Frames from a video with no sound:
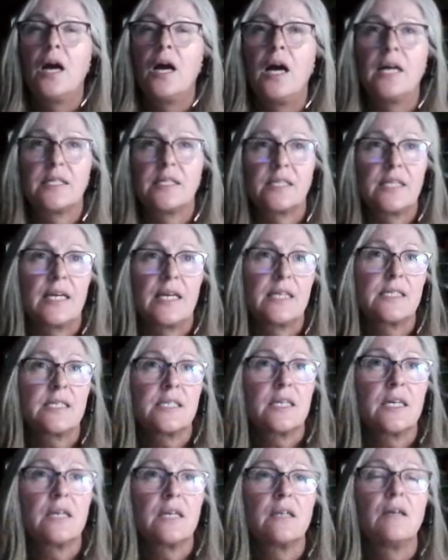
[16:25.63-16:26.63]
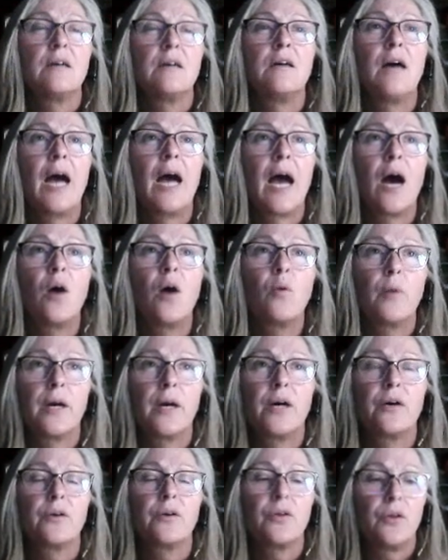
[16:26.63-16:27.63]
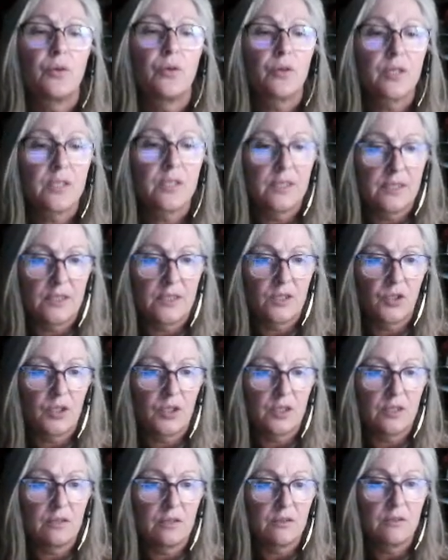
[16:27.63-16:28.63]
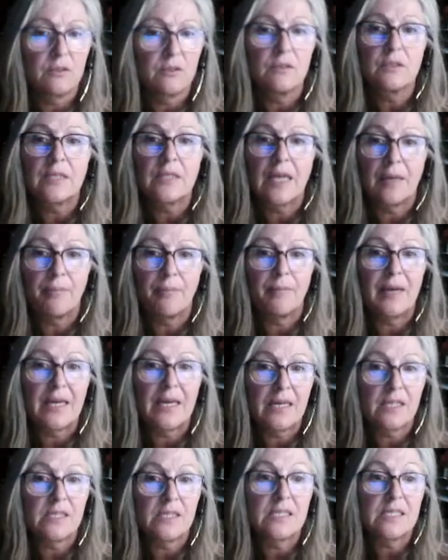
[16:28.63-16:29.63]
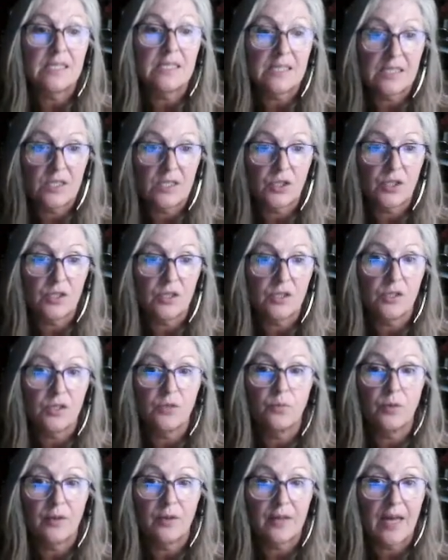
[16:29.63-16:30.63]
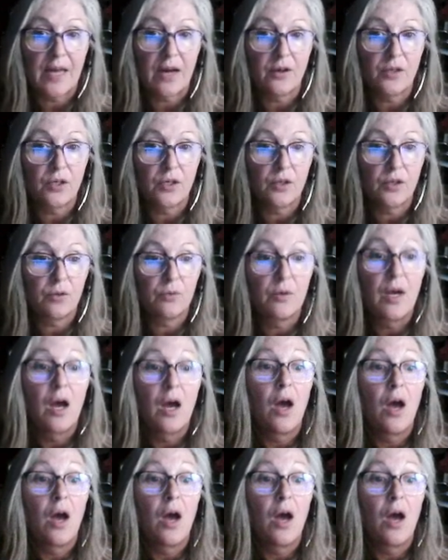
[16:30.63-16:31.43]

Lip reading: assessing how well your clinician can make decisions without you.